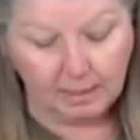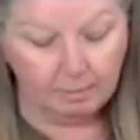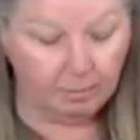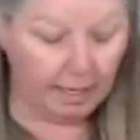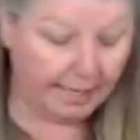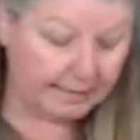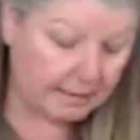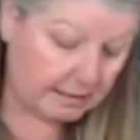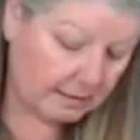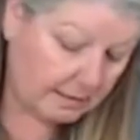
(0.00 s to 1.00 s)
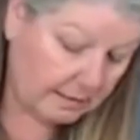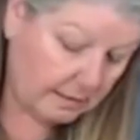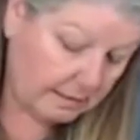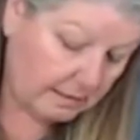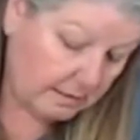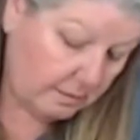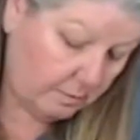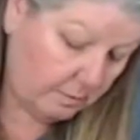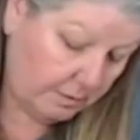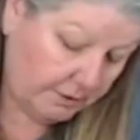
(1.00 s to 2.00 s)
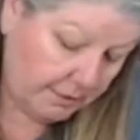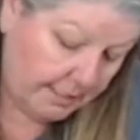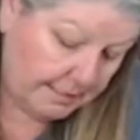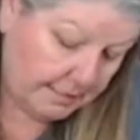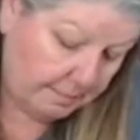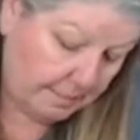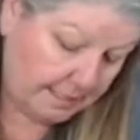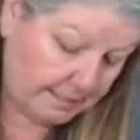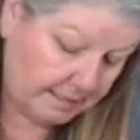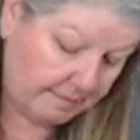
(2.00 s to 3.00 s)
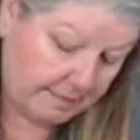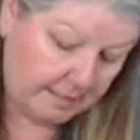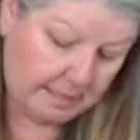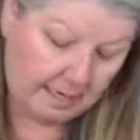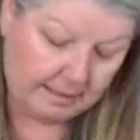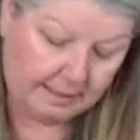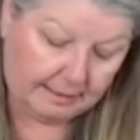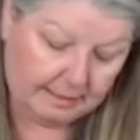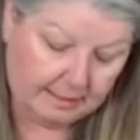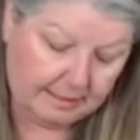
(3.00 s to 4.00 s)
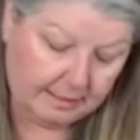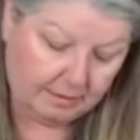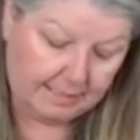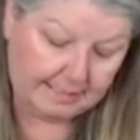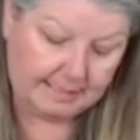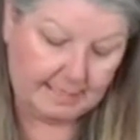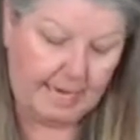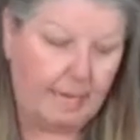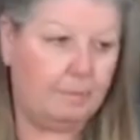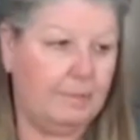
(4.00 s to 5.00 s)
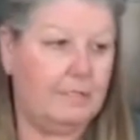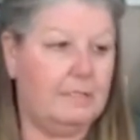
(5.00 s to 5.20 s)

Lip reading: But we try to stay positive and not think that, that's going to happen.